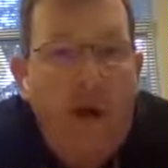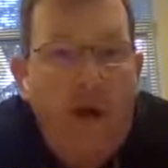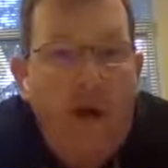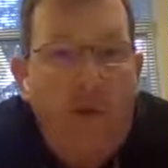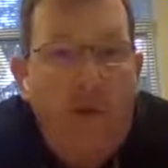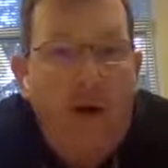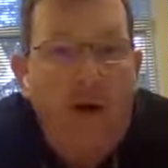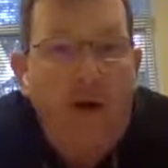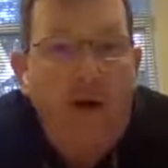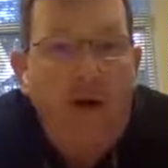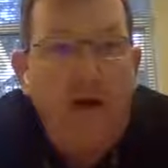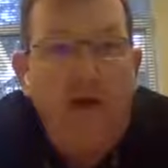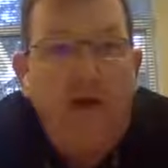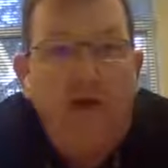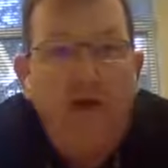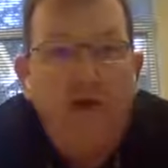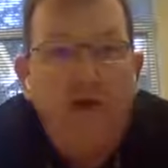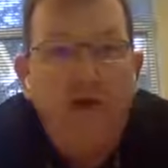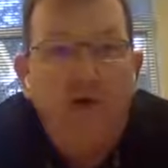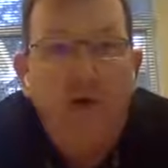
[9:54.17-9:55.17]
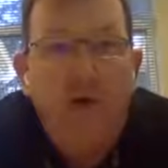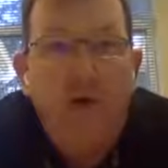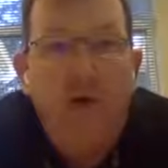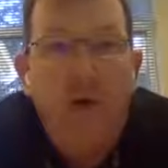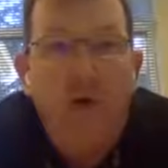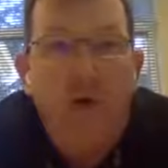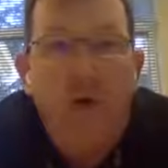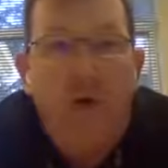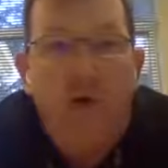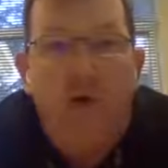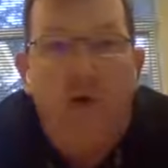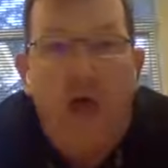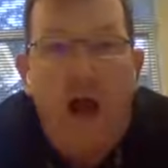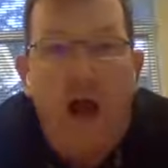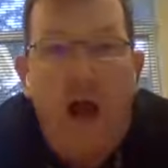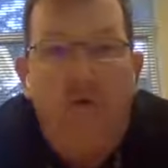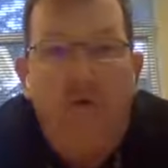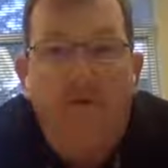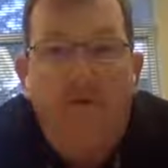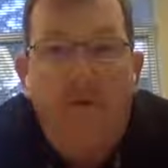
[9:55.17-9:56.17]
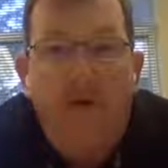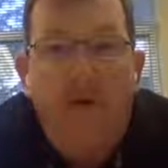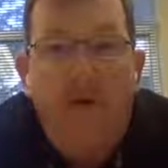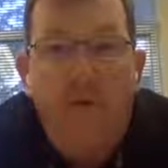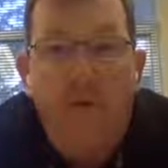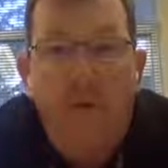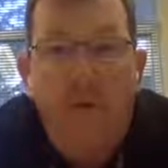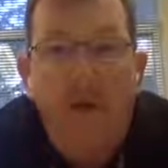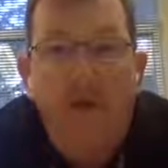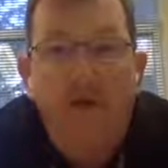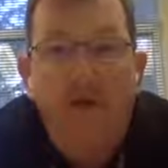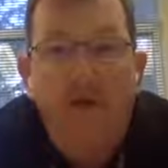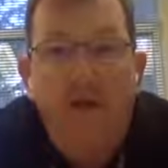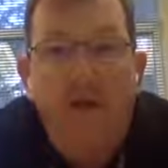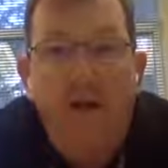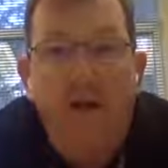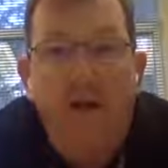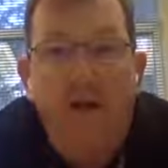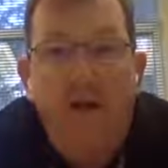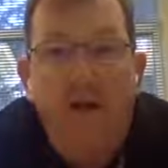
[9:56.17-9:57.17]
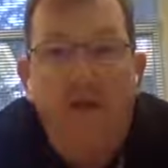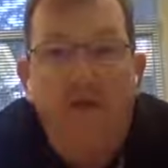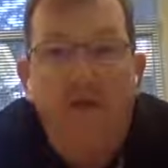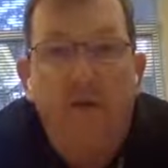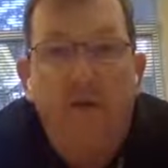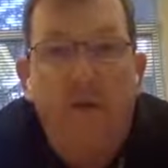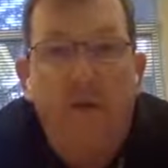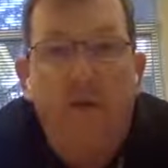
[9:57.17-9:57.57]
about a year or so ago, year and a half ago, we decided,